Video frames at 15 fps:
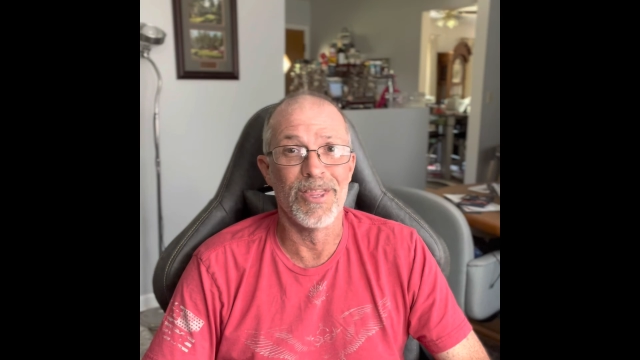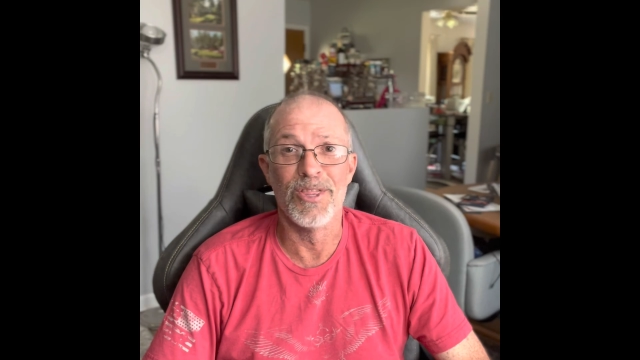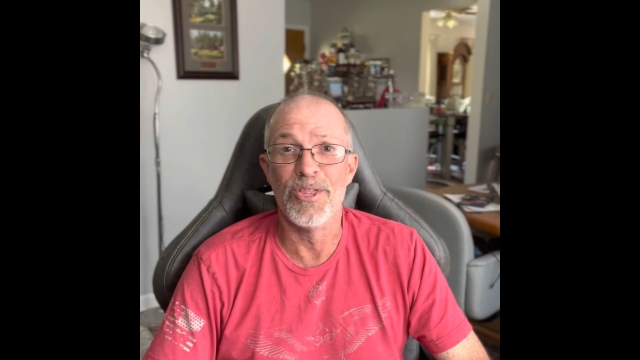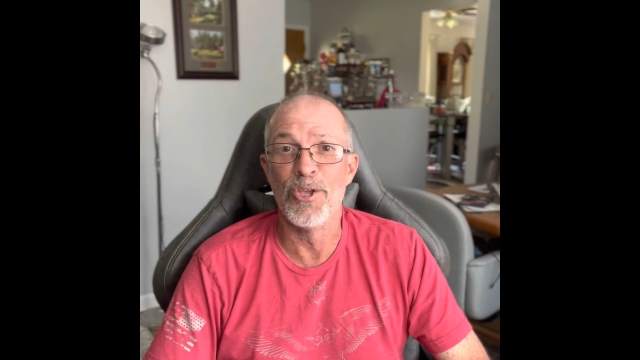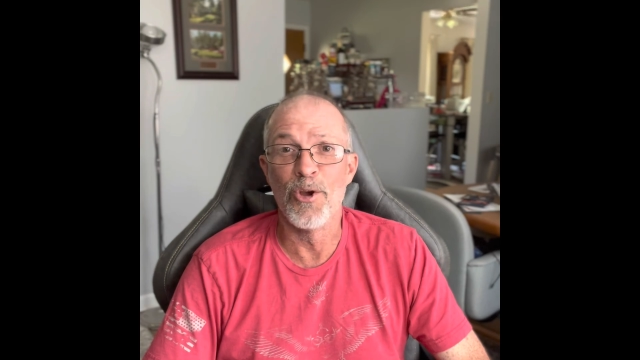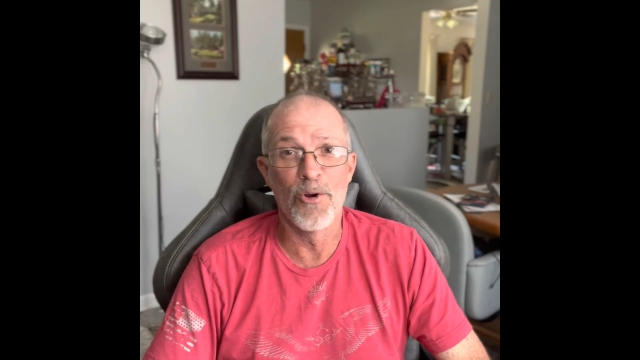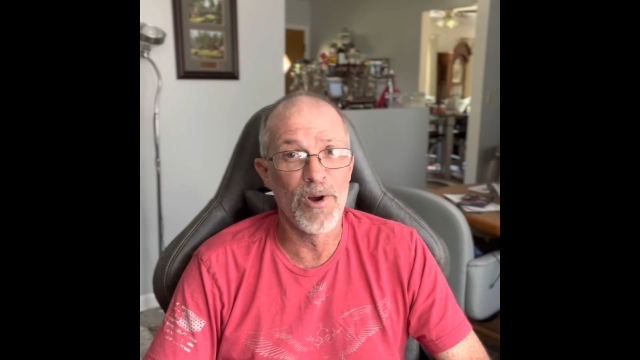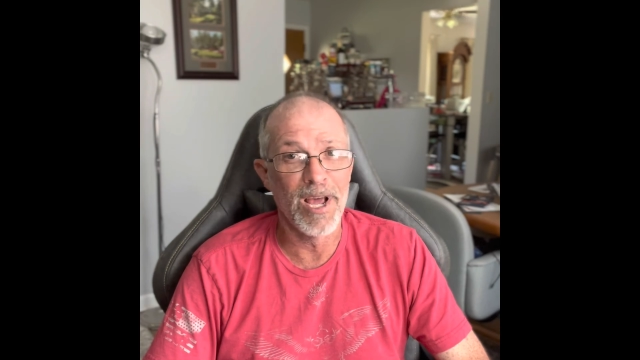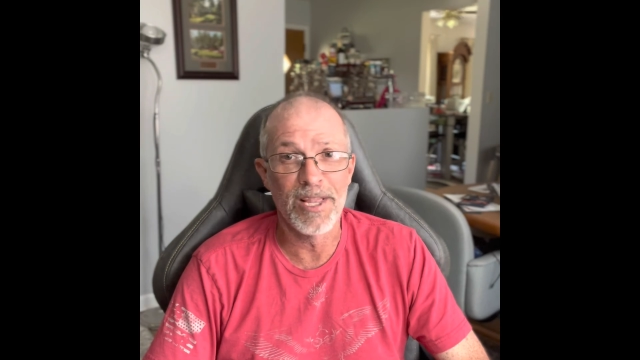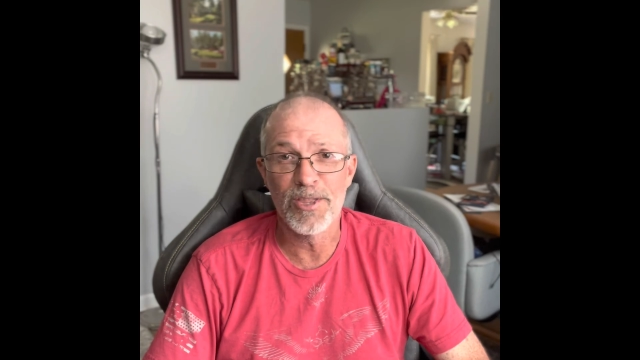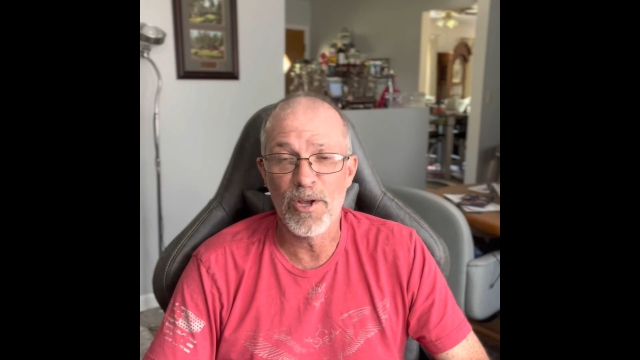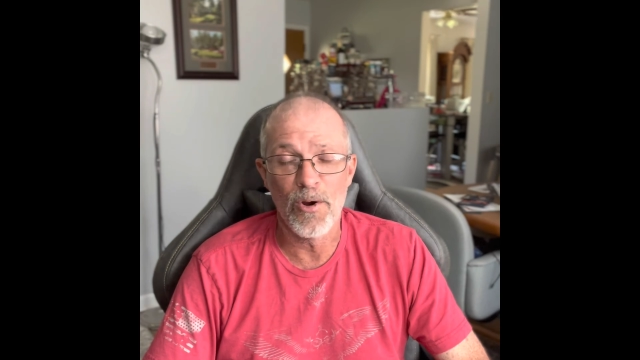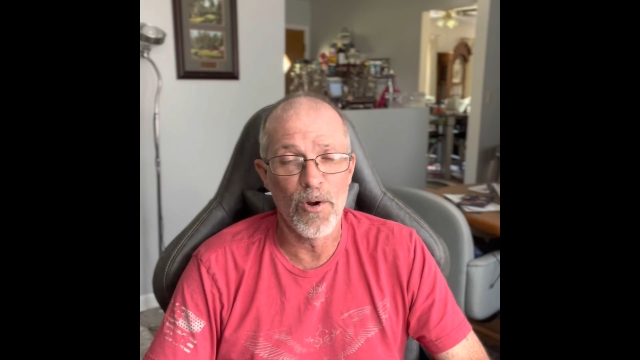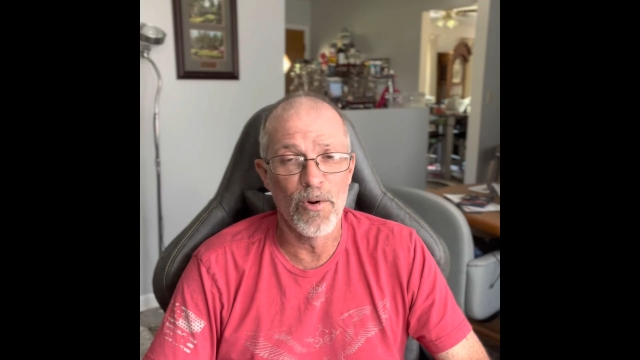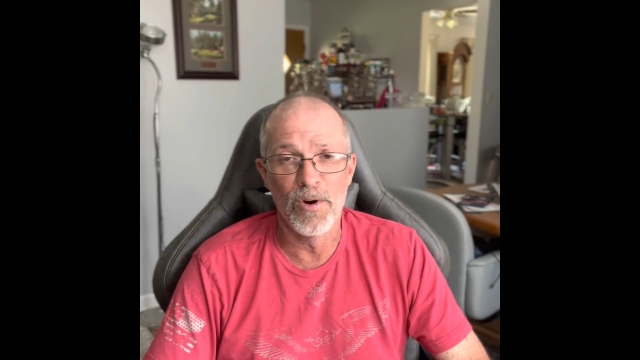You're not
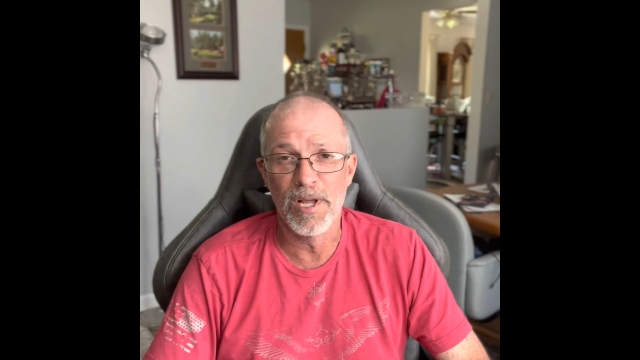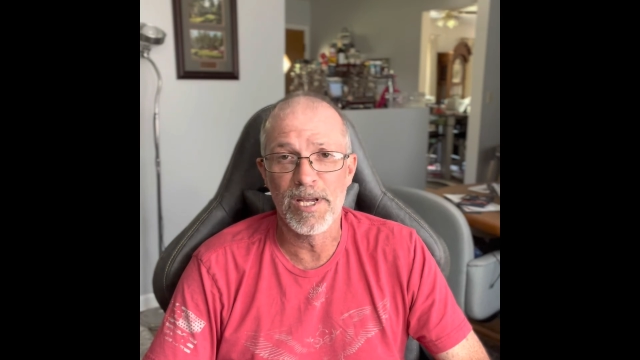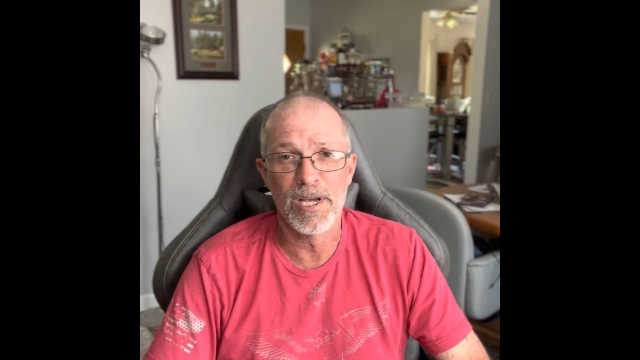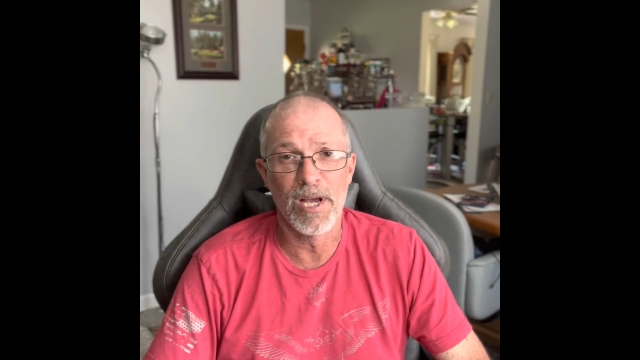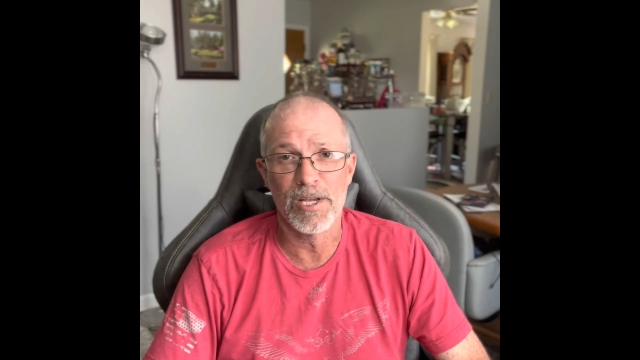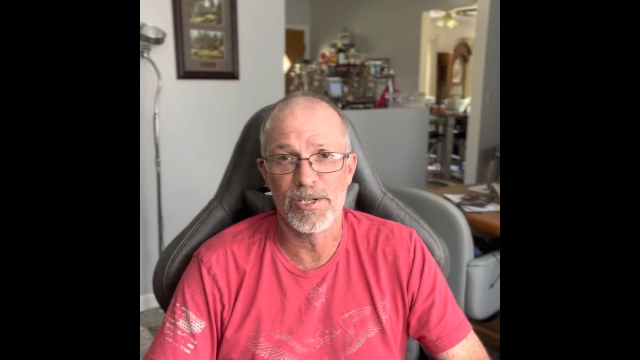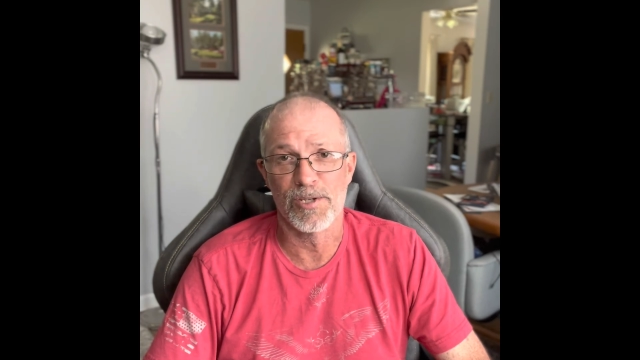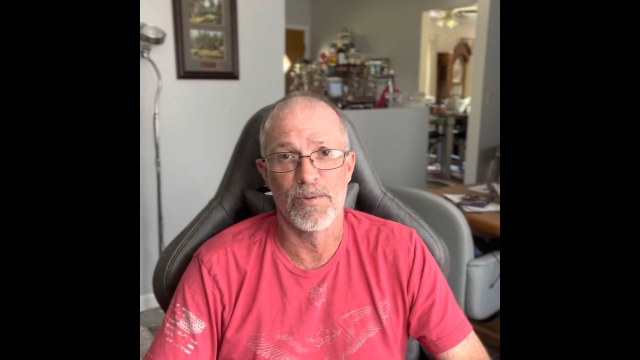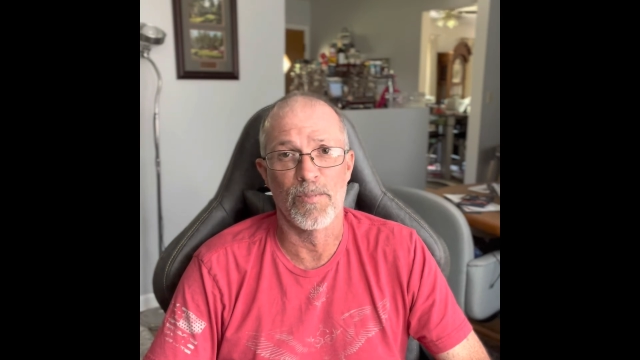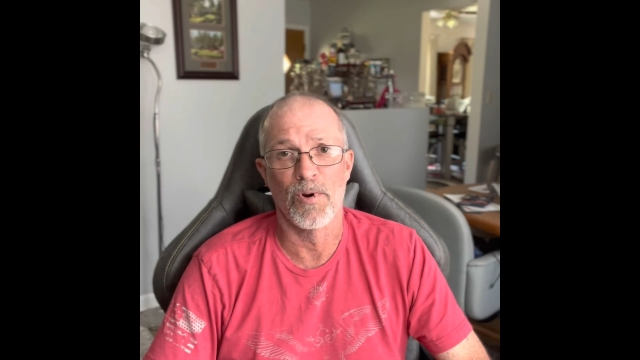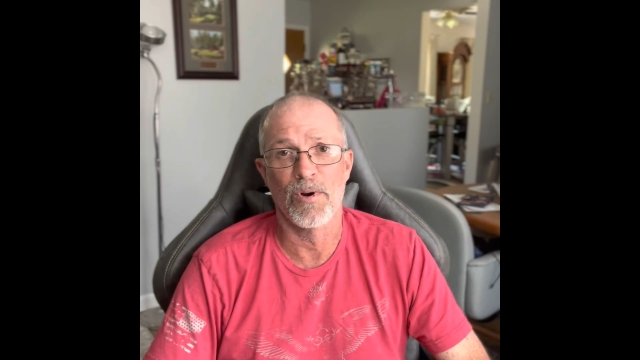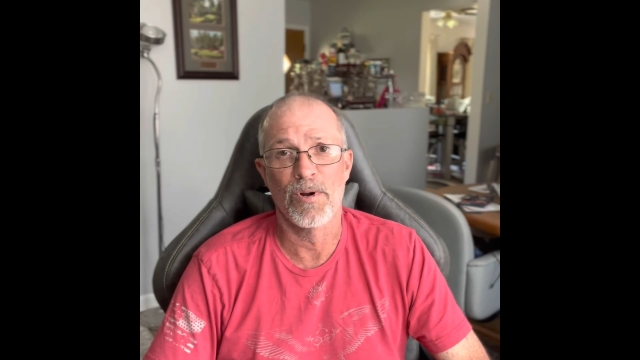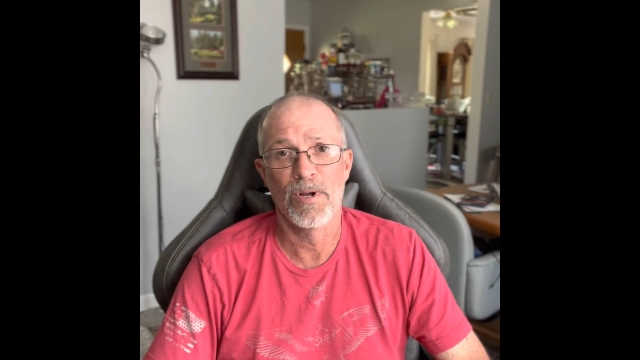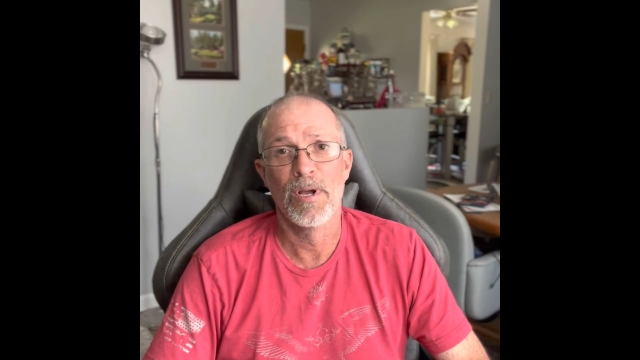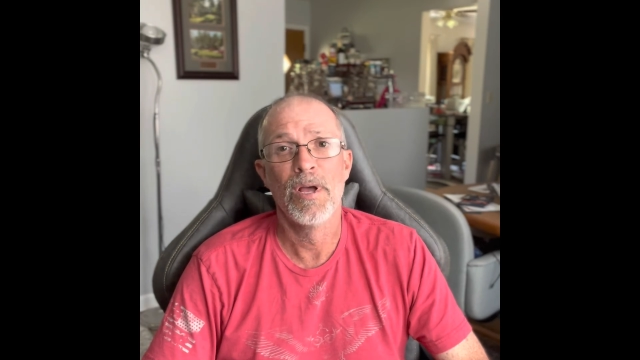their only customer.